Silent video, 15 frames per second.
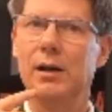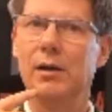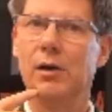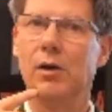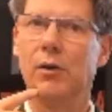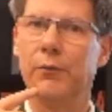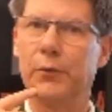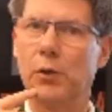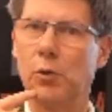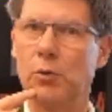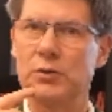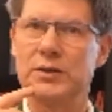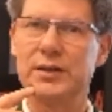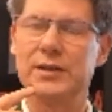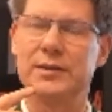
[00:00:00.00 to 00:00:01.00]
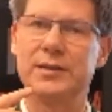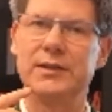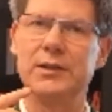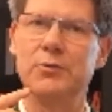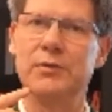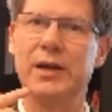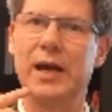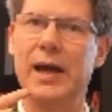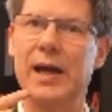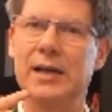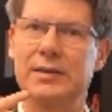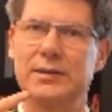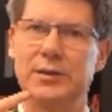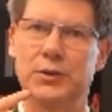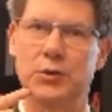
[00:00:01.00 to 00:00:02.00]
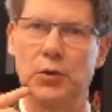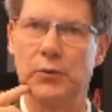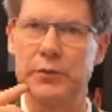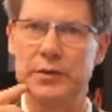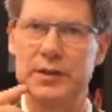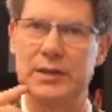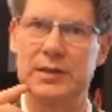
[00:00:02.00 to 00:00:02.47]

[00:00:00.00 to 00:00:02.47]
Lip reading: of course, as soon as the service is